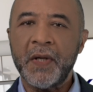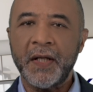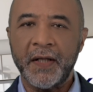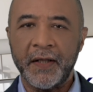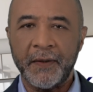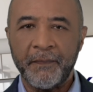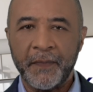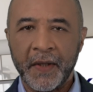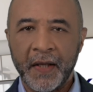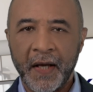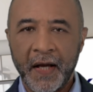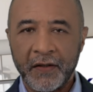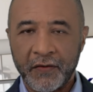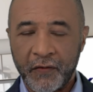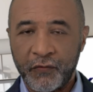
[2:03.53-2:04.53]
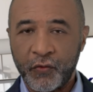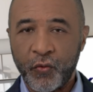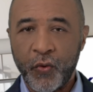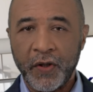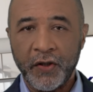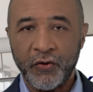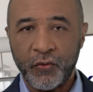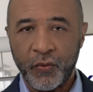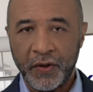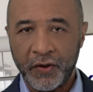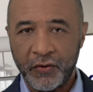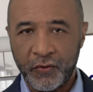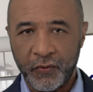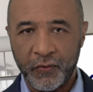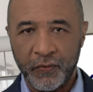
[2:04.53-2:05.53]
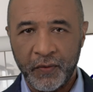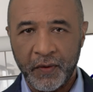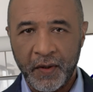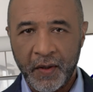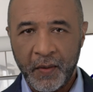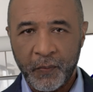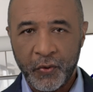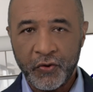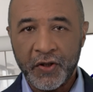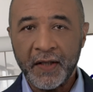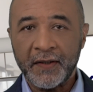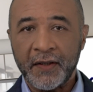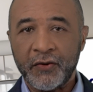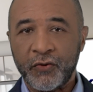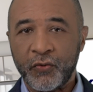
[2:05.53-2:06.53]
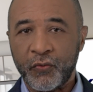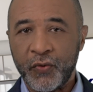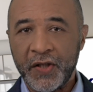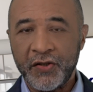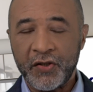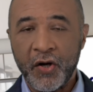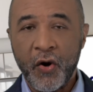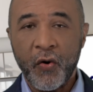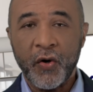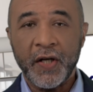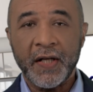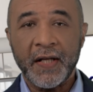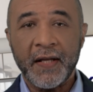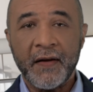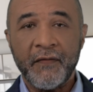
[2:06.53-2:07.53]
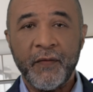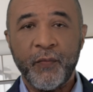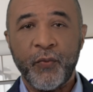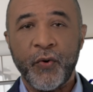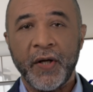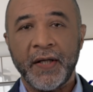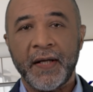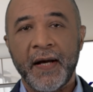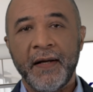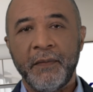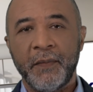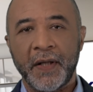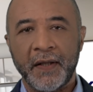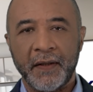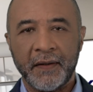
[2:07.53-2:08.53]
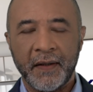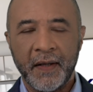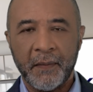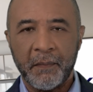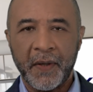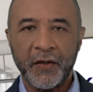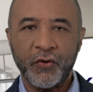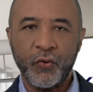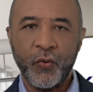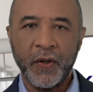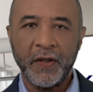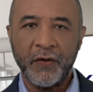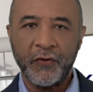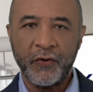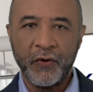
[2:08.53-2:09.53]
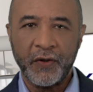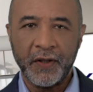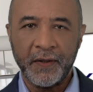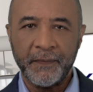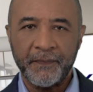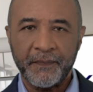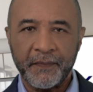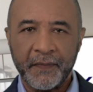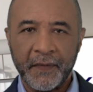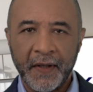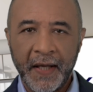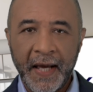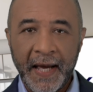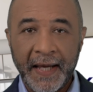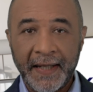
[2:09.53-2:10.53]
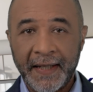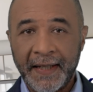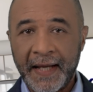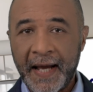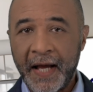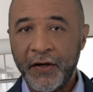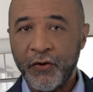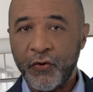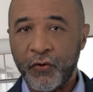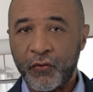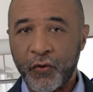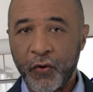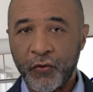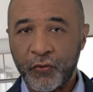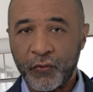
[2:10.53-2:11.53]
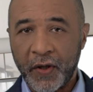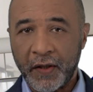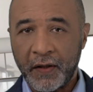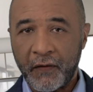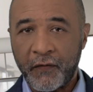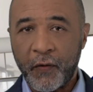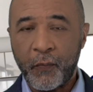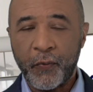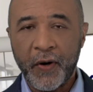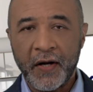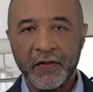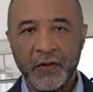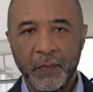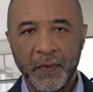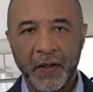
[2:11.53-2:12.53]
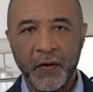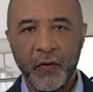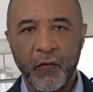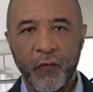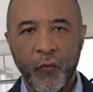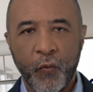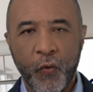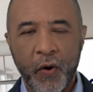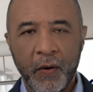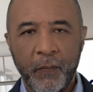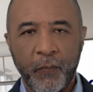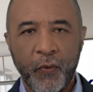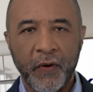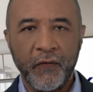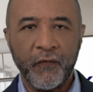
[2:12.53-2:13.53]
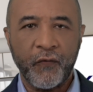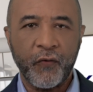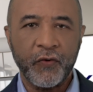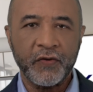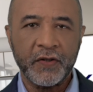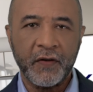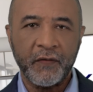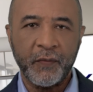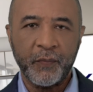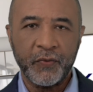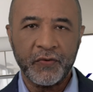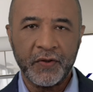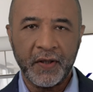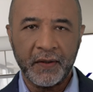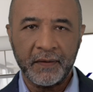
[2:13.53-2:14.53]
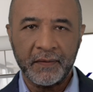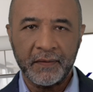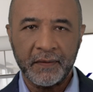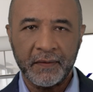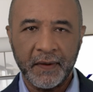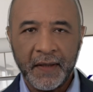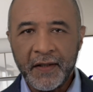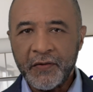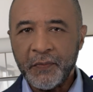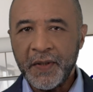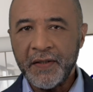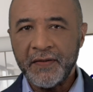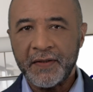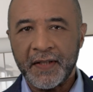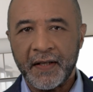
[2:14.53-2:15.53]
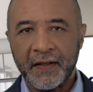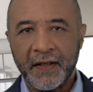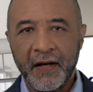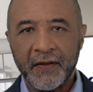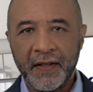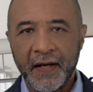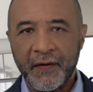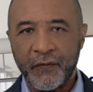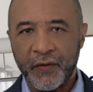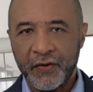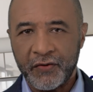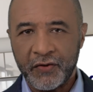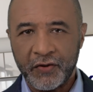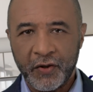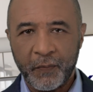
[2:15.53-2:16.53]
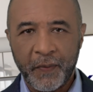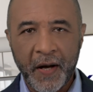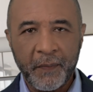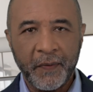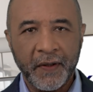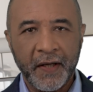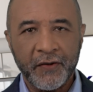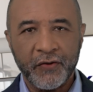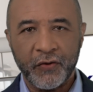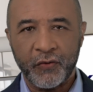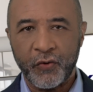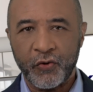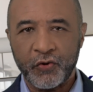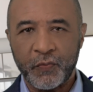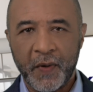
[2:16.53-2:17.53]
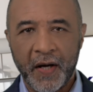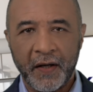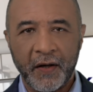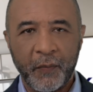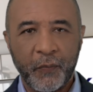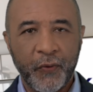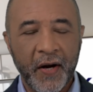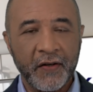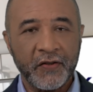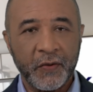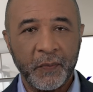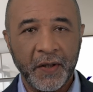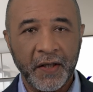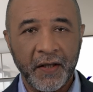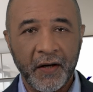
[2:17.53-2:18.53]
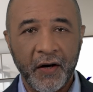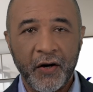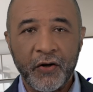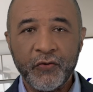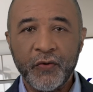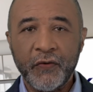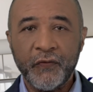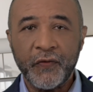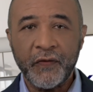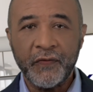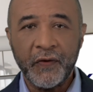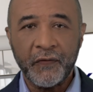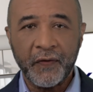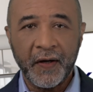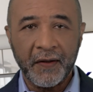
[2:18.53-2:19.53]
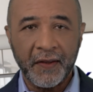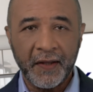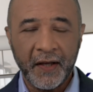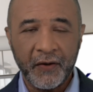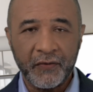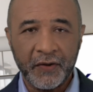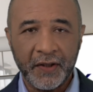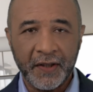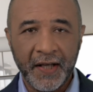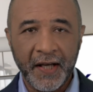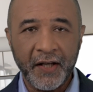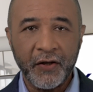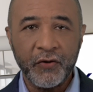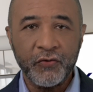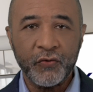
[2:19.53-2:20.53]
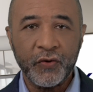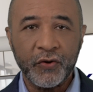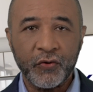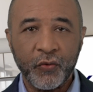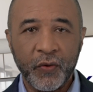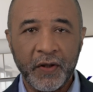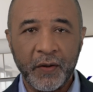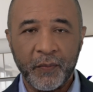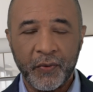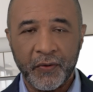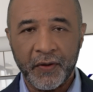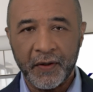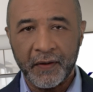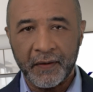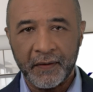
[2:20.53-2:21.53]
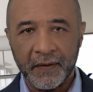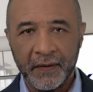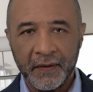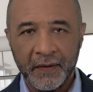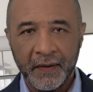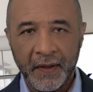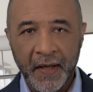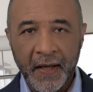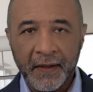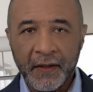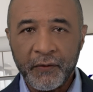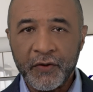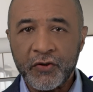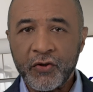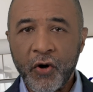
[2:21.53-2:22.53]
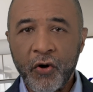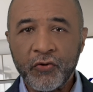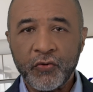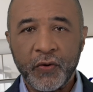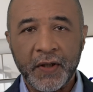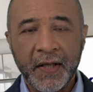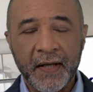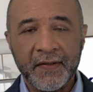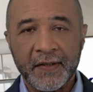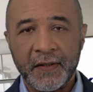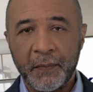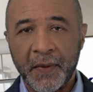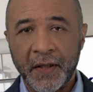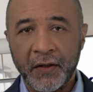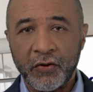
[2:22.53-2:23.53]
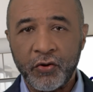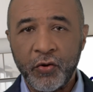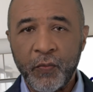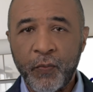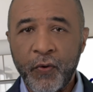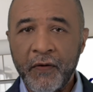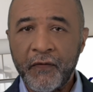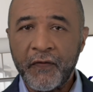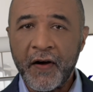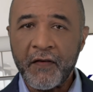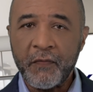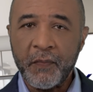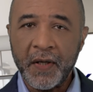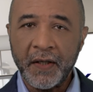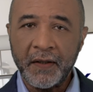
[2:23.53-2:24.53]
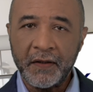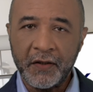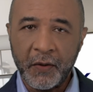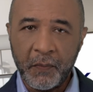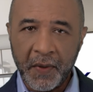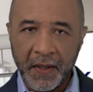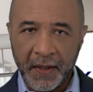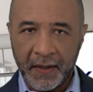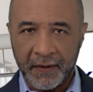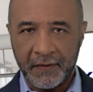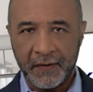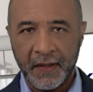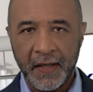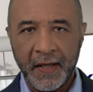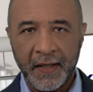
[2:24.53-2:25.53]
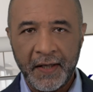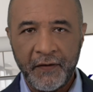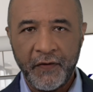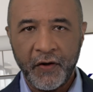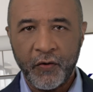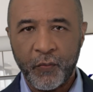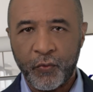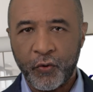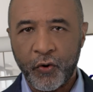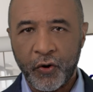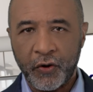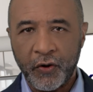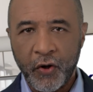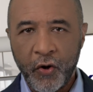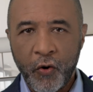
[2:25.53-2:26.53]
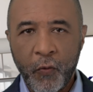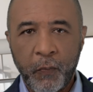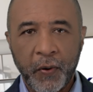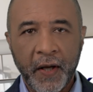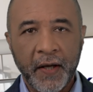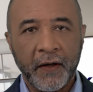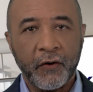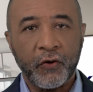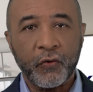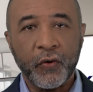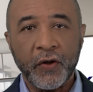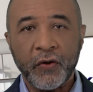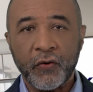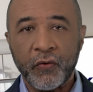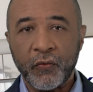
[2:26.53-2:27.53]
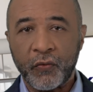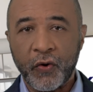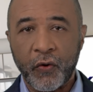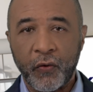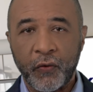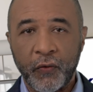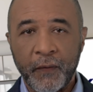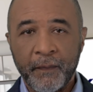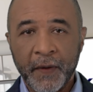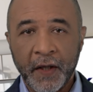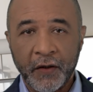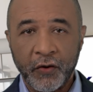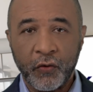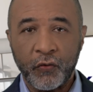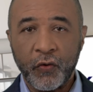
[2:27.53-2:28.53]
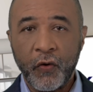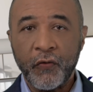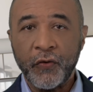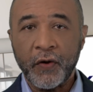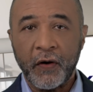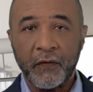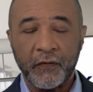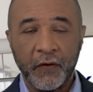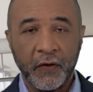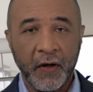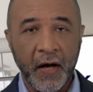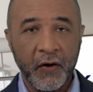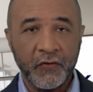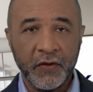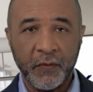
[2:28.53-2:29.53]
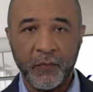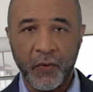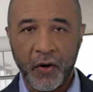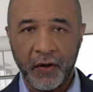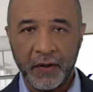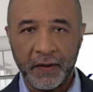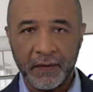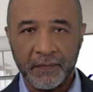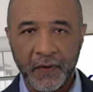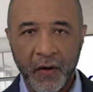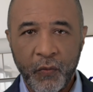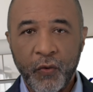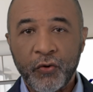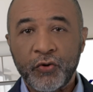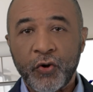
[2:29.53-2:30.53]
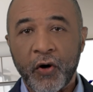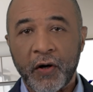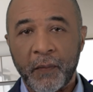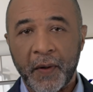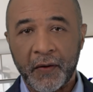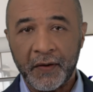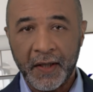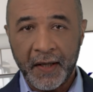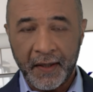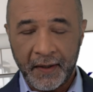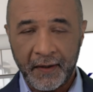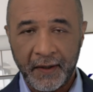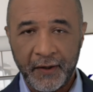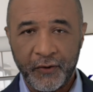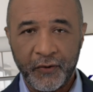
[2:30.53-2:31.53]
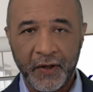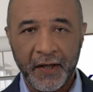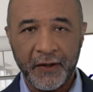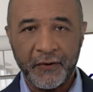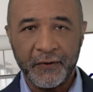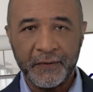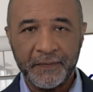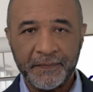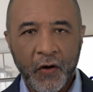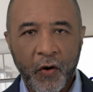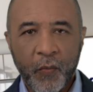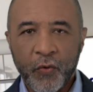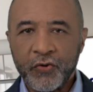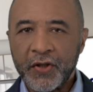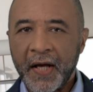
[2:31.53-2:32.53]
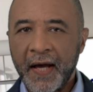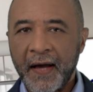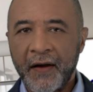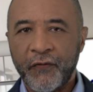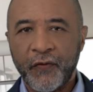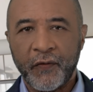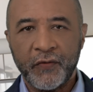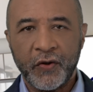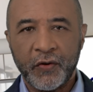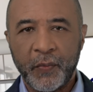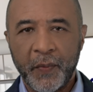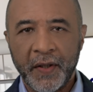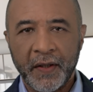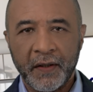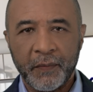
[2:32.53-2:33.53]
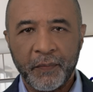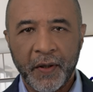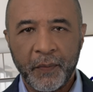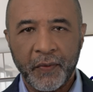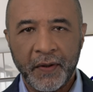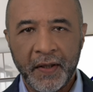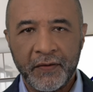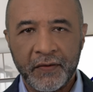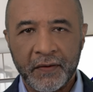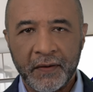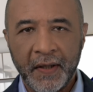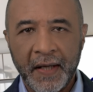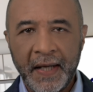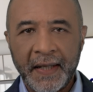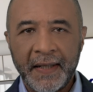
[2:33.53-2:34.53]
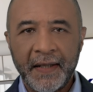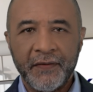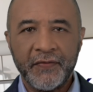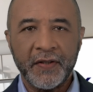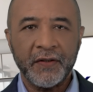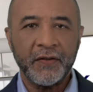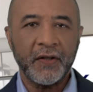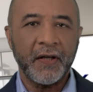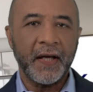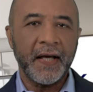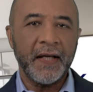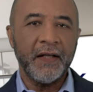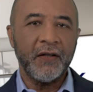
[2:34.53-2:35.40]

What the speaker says: million as of 2022, projected to reach 11.9 million by 2030, and an annual growth rate of approximately 1.47%. This means that on average, the population grows by approximately 157,290 per year. There is also an estimated 2.8 million Dominicans living abroad who play a critical role in the growth of the housing market. We'll talk about that a little later. Almost half of the Dominican population lives in the 8